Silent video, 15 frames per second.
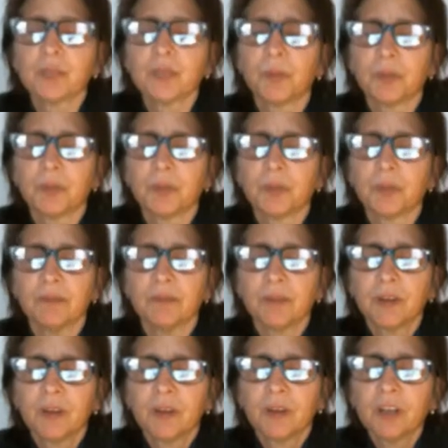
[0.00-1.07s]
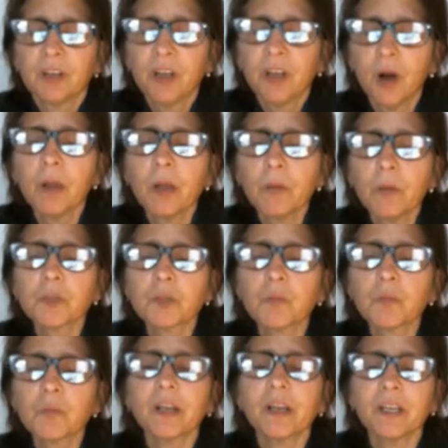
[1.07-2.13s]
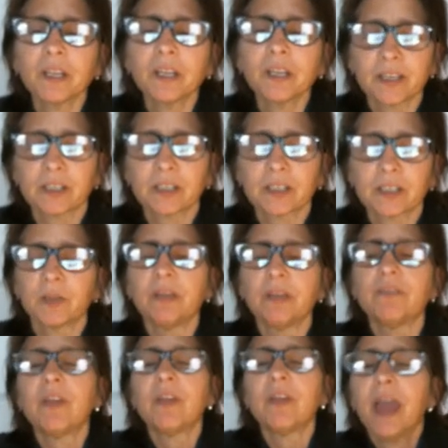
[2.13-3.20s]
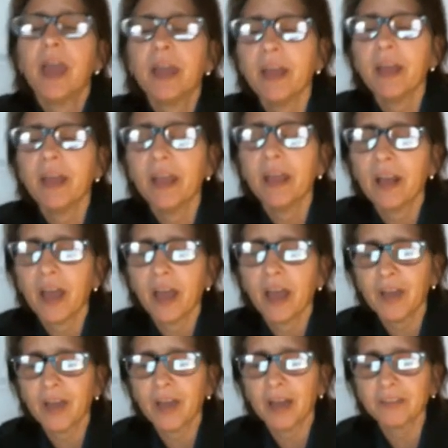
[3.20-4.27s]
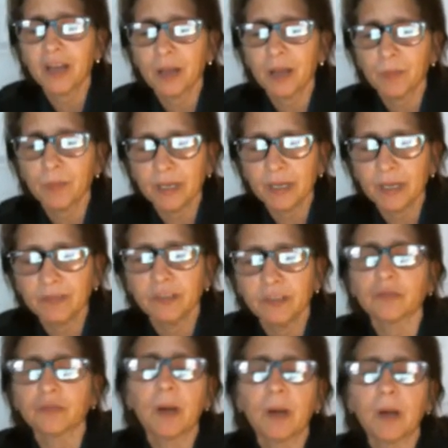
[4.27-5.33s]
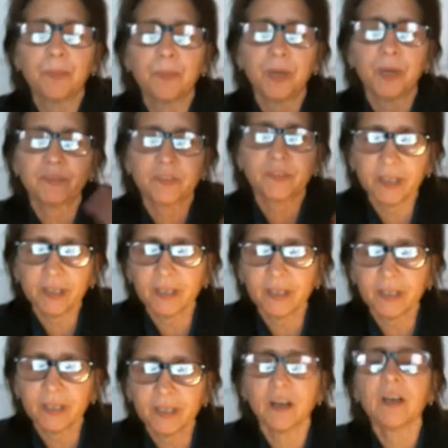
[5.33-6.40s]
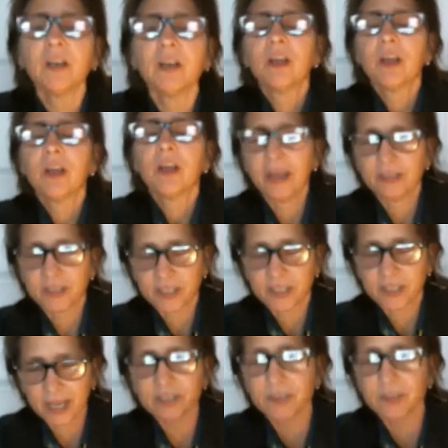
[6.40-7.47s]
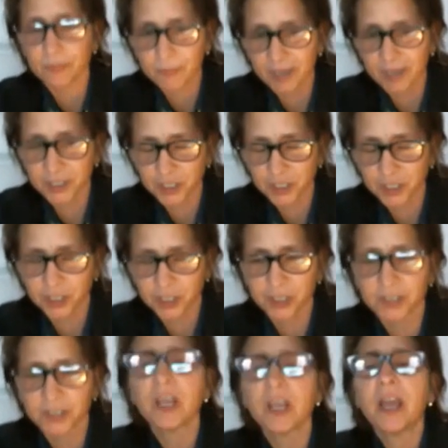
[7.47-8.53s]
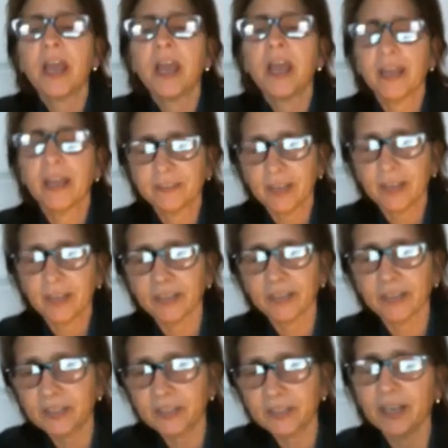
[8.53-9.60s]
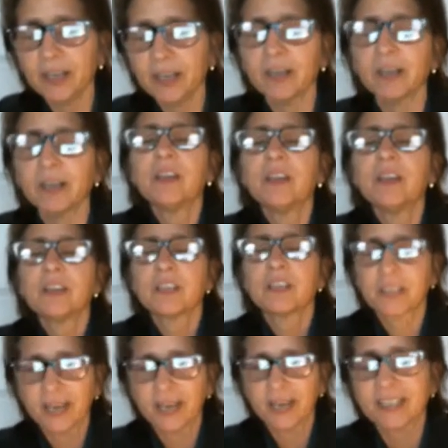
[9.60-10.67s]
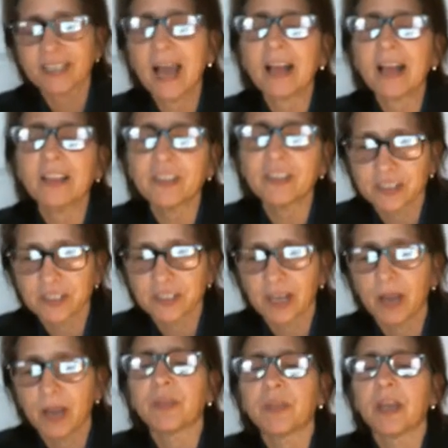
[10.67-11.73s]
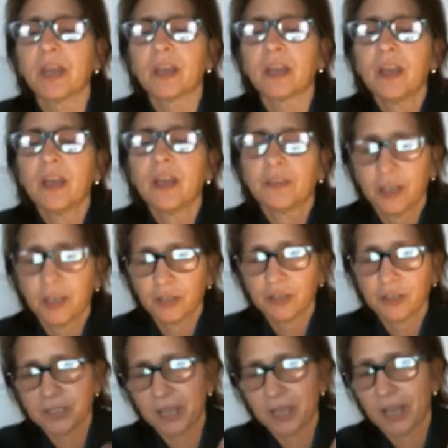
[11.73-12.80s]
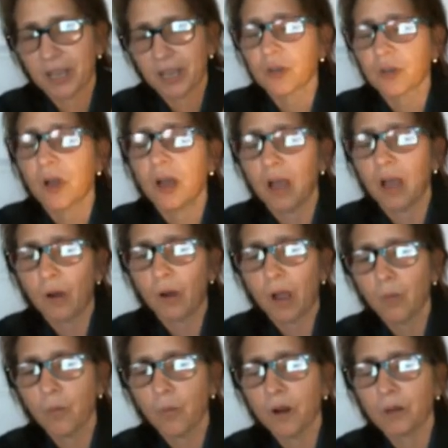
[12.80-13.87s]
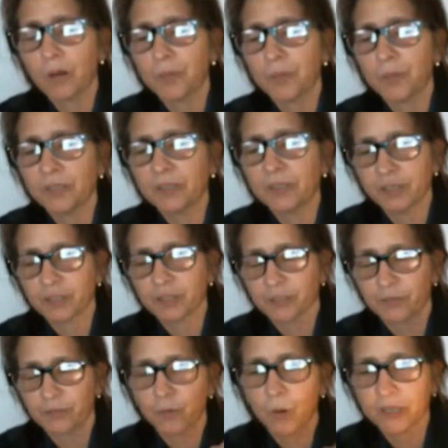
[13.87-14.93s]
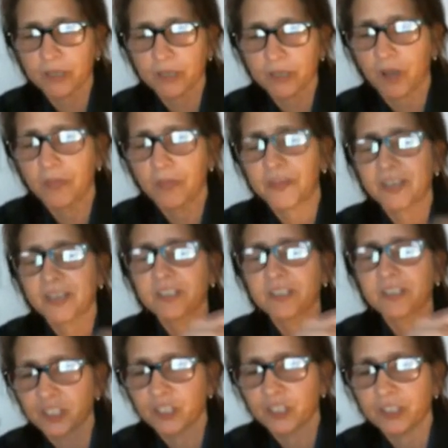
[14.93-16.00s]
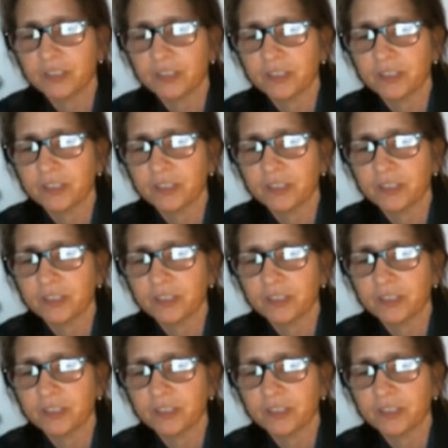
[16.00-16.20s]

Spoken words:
believe. You know, it was what he led us to believe. And not that I mean to interrupt, but Tina had sent some messages, and Tina said exactly the same thing that you're saying. So I want to be Tina's voice on things that she did